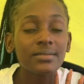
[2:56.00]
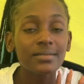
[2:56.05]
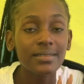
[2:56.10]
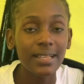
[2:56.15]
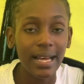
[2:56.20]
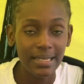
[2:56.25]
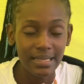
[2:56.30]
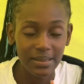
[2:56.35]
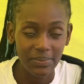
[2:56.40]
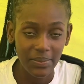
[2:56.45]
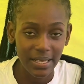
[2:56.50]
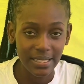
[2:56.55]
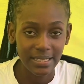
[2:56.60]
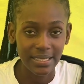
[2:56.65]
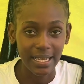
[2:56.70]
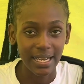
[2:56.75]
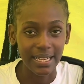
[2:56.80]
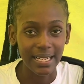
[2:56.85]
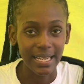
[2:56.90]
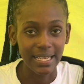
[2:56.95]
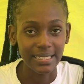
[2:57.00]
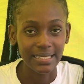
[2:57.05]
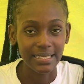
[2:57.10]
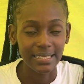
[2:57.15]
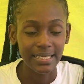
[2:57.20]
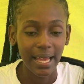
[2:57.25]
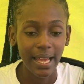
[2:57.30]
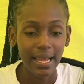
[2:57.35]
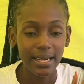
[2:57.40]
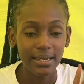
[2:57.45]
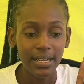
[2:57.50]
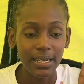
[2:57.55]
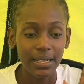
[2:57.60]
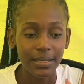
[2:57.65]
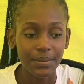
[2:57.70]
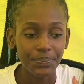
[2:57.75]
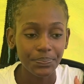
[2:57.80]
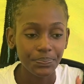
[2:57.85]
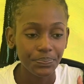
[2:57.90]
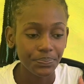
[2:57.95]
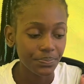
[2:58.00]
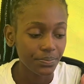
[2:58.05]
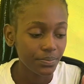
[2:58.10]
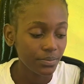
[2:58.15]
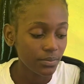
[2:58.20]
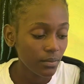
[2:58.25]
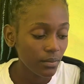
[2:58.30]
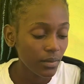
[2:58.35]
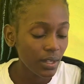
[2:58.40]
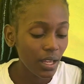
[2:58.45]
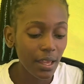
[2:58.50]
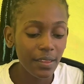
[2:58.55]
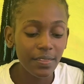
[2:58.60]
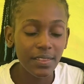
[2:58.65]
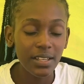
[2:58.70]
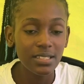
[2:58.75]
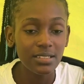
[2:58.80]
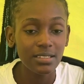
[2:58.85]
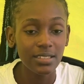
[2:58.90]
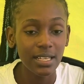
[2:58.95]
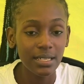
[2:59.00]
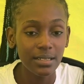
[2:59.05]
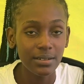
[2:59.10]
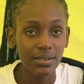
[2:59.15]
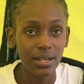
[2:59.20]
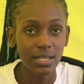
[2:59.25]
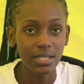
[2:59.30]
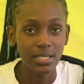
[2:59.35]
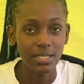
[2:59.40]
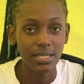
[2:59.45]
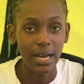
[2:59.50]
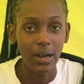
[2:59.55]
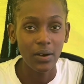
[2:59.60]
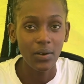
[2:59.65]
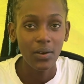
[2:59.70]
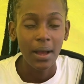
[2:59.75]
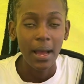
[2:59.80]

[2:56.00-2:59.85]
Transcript: that masterclass. And um, in this tent right now,